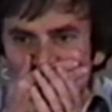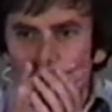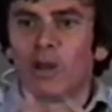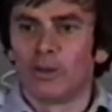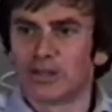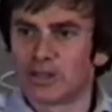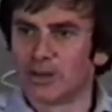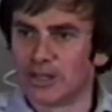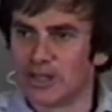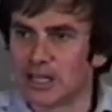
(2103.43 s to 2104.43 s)
Oh, it's
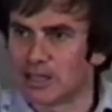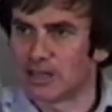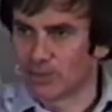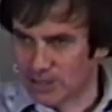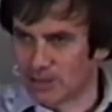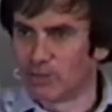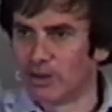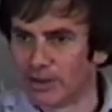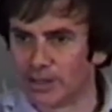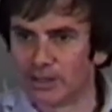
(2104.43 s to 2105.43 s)
only Jesus. It was the
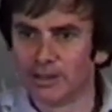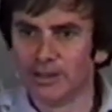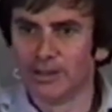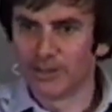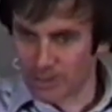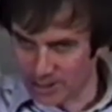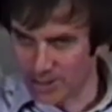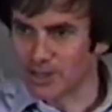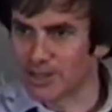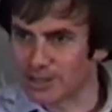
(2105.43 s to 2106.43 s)
word, not
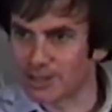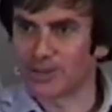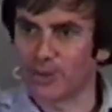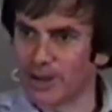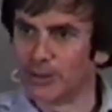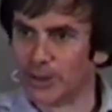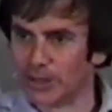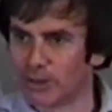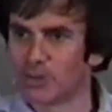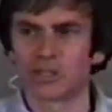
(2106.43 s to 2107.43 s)
used as a swear word.
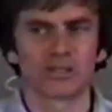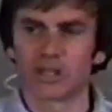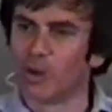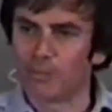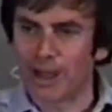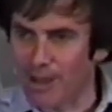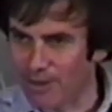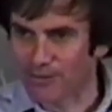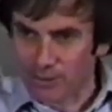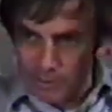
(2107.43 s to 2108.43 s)
It was so
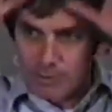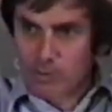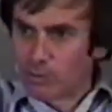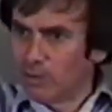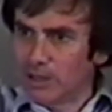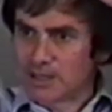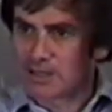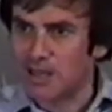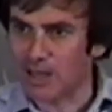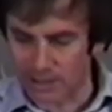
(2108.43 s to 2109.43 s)
powerful. People, what is
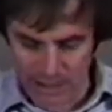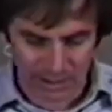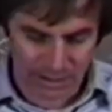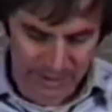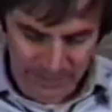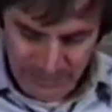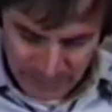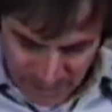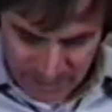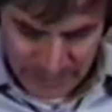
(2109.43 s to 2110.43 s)
that?
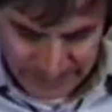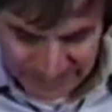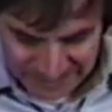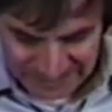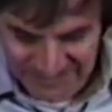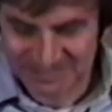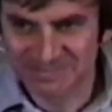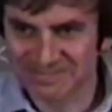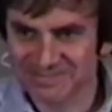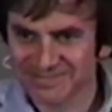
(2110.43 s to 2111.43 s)

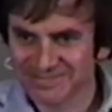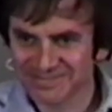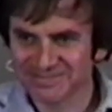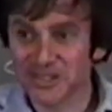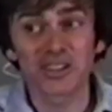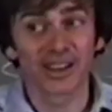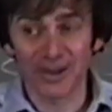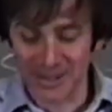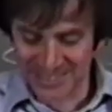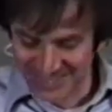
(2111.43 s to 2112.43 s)
That
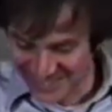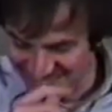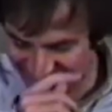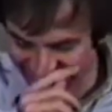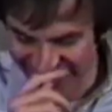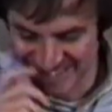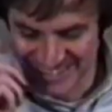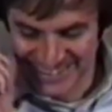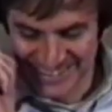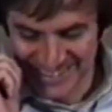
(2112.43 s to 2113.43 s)
scary thing, see.
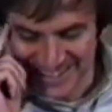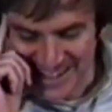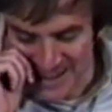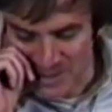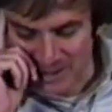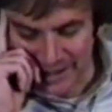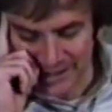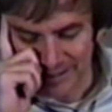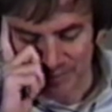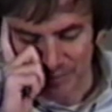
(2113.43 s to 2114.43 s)

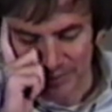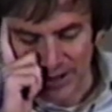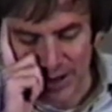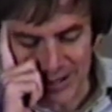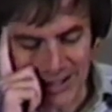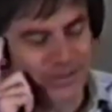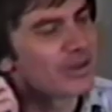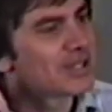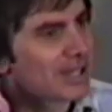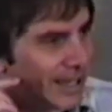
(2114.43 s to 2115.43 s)
Anyway, those of you
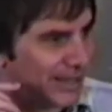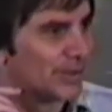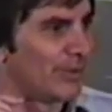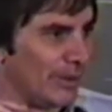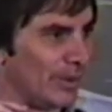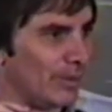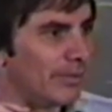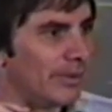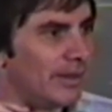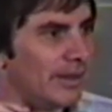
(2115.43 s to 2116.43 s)
who've seen the film,
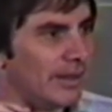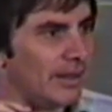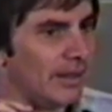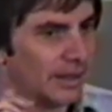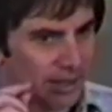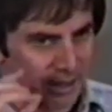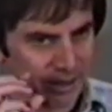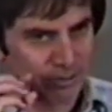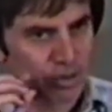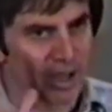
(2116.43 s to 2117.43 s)
and
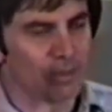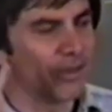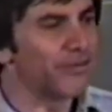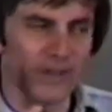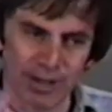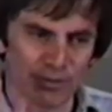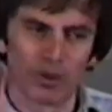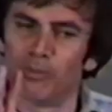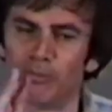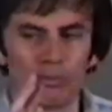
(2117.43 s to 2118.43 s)
they've tried to be
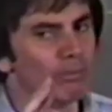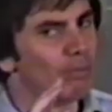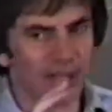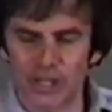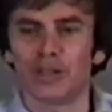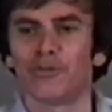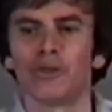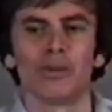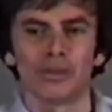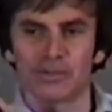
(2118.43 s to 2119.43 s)
faithful. Much of the
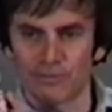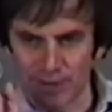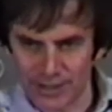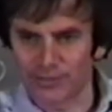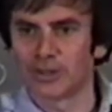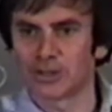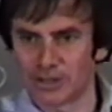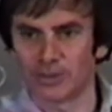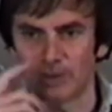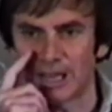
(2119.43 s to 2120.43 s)
film is faithful to
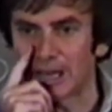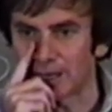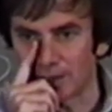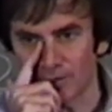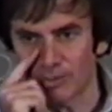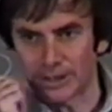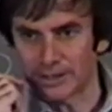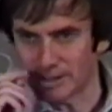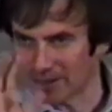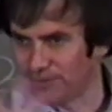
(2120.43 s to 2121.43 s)
the reality of what
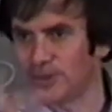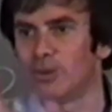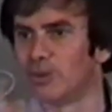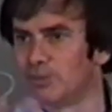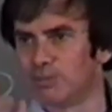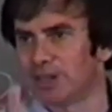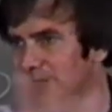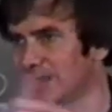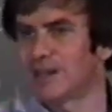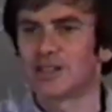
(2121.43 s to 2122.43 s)
it. There's a few
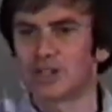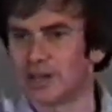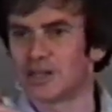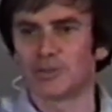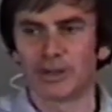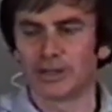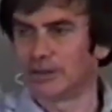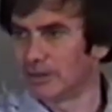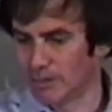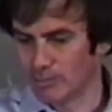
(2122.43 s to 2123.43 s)
things they had to change, but
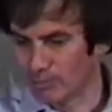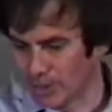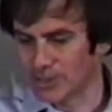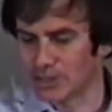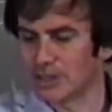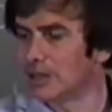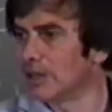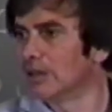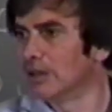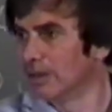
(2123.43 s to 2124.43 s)
most of
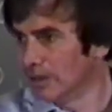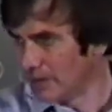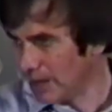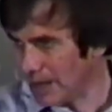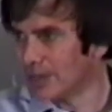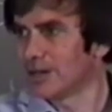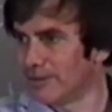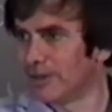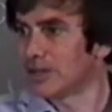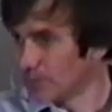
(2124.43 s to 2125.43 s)
the the actual
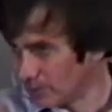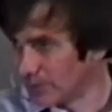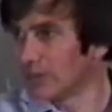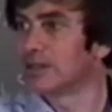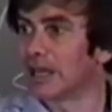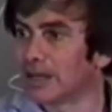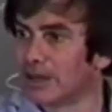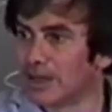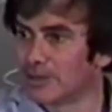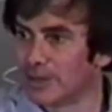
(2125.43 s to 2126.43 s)
events were
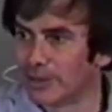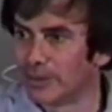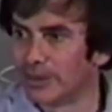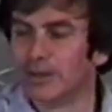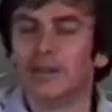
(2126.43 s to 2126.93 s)
exactly as recorded.